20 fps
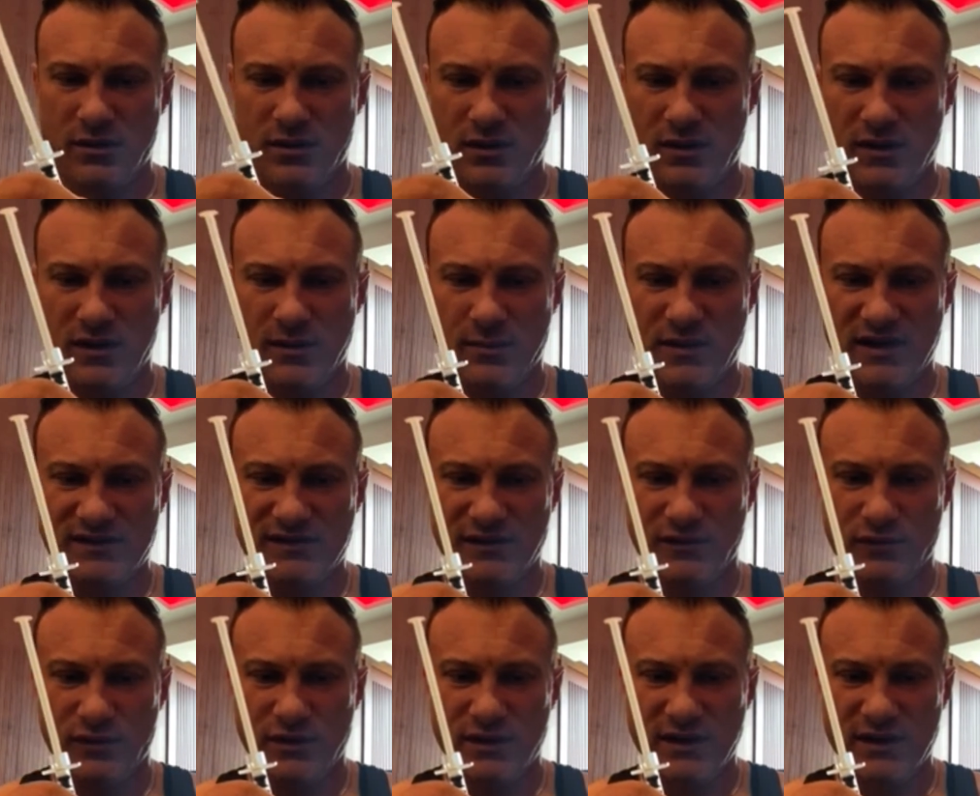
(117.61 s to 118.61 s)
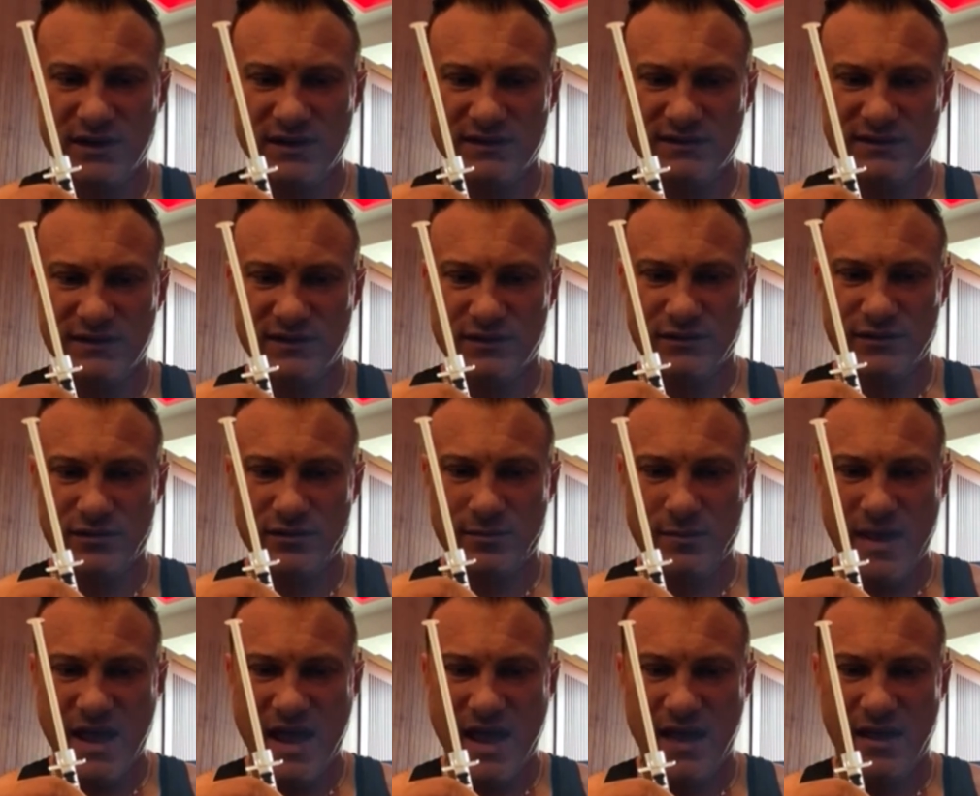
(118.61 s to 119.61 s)
And it makes it really easy to do the
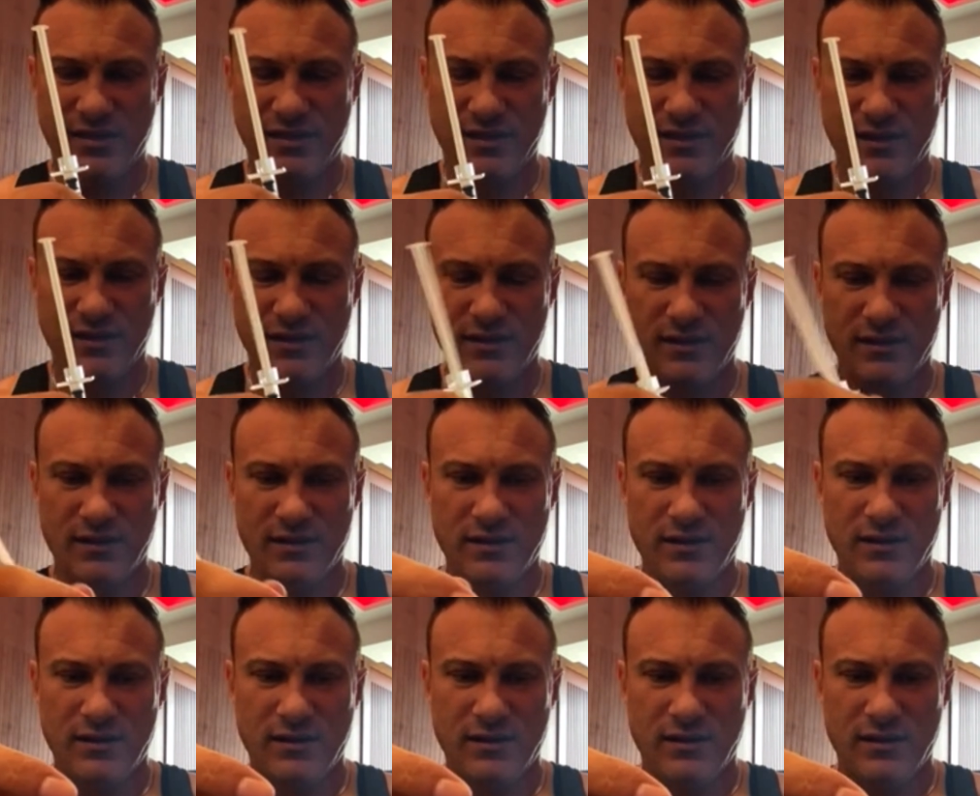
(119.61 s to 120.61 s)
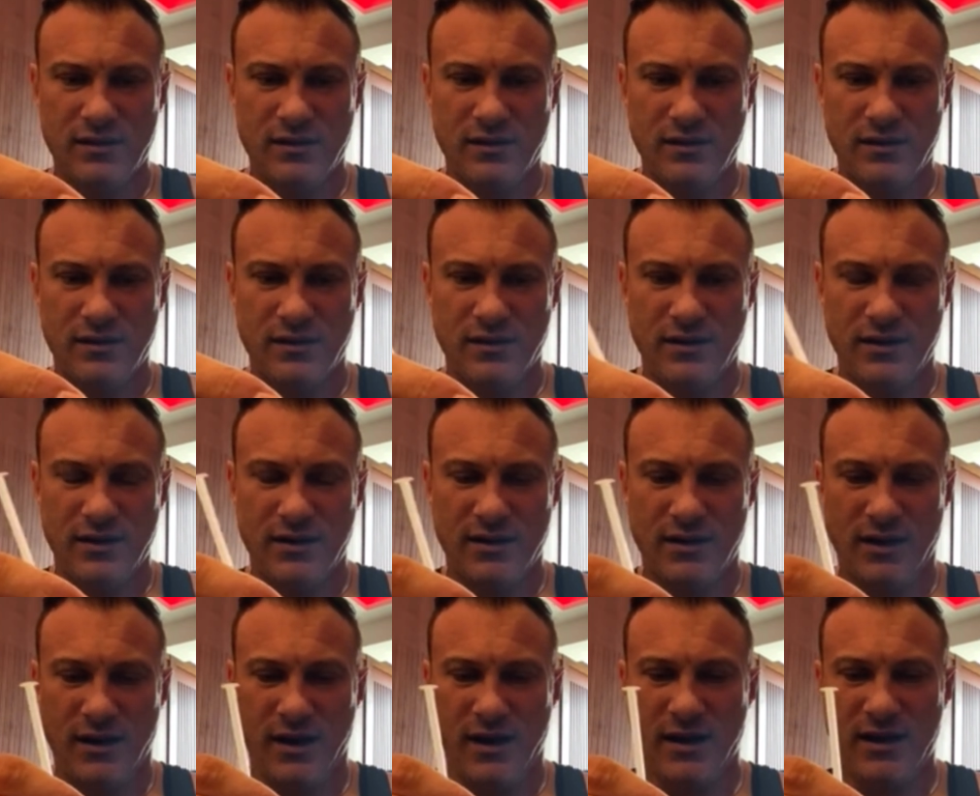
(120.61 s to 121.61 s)
math.
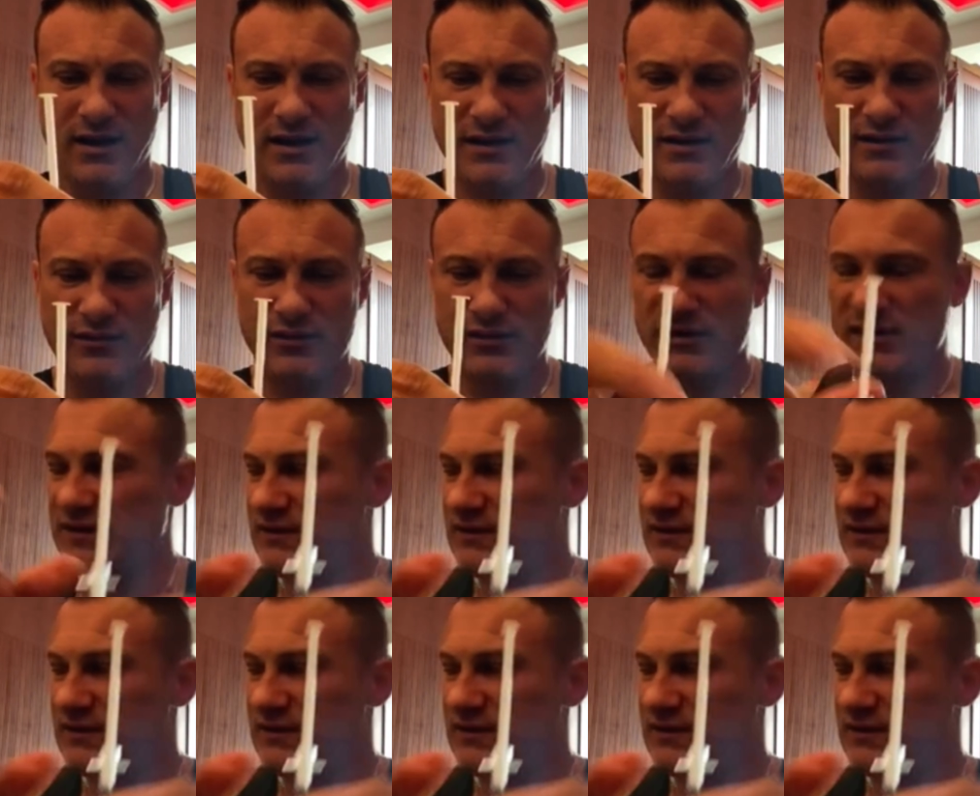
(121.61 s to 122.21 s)
And it's